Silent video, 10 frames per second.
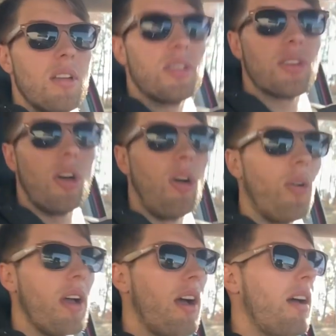
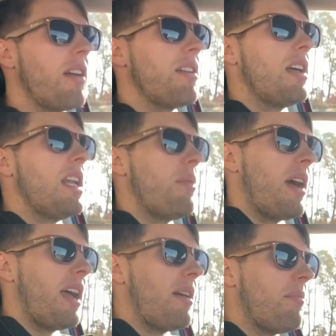So,
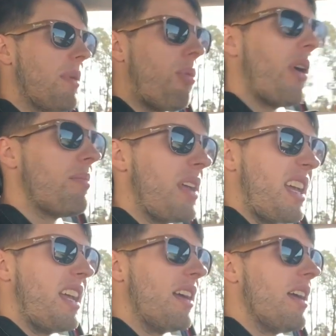anyway, the point
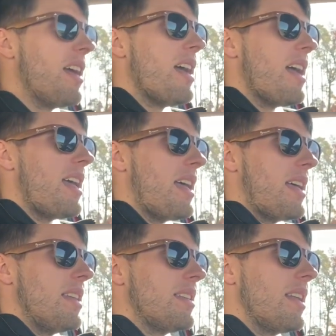being
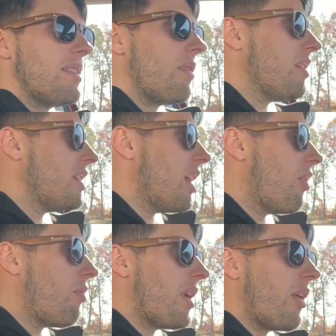is, you
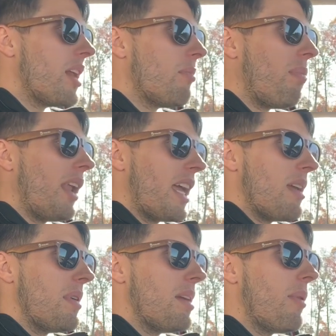know, we don't need to
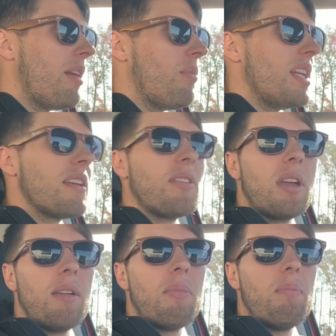blame anybody. We just have to
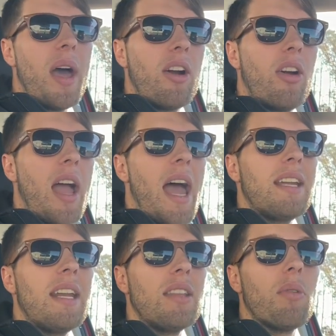get better
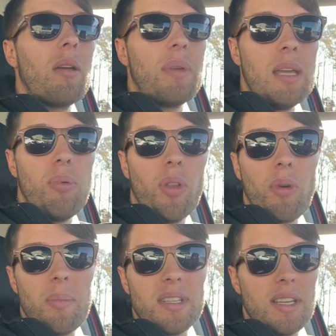at getting the right people in the
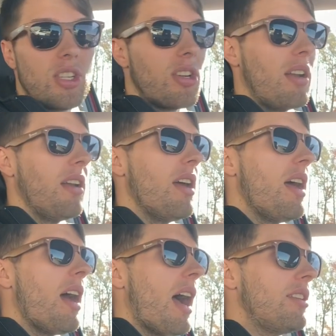right position.
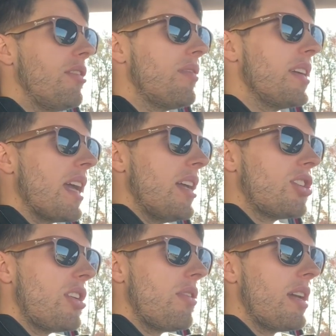I do think
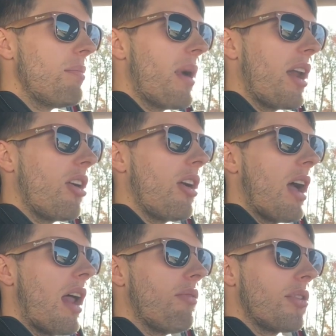HQ can get better
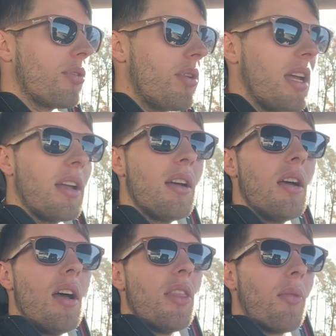at recruiting
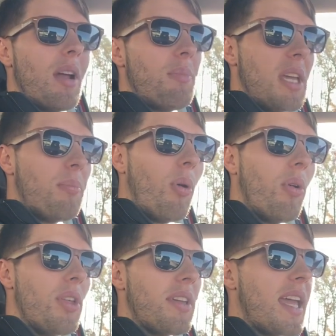the right
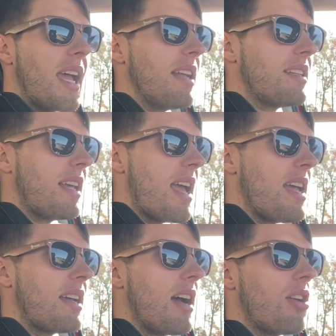people. You can't
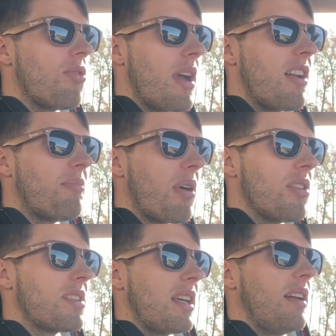take a creative
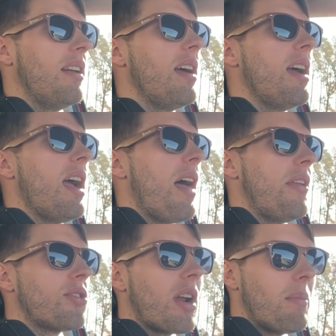person and
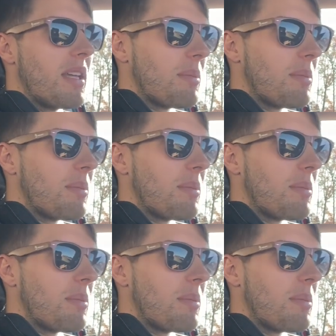then try to make them a